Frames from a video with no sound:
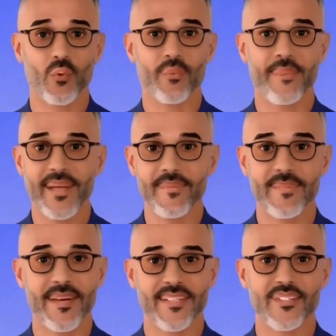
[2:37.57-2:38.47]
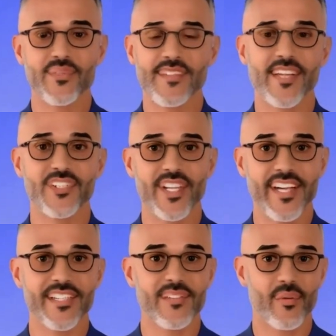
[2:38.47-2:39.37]
or payment methods without
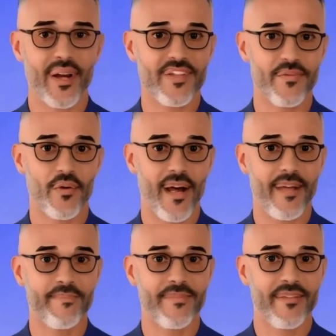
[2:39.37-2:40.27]
changing the rest of your app.